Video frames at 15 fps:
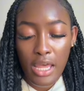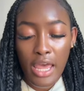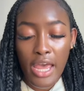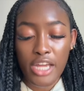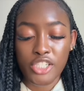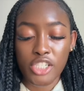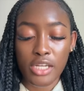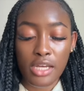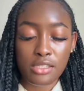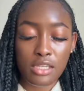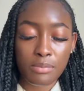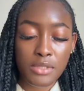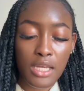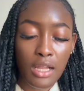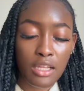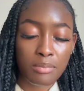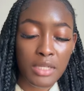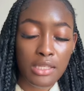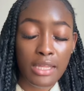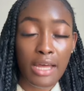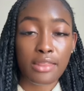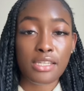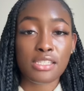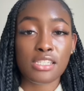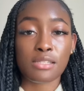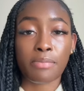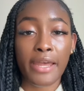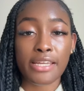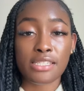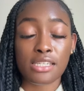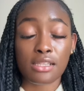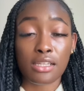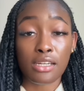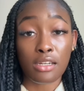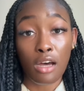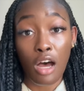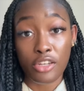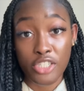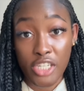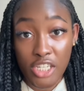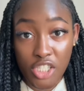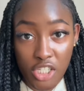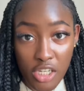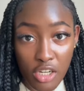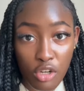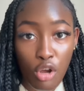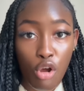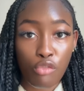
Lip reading: And she ends up telling me that this is basically an audition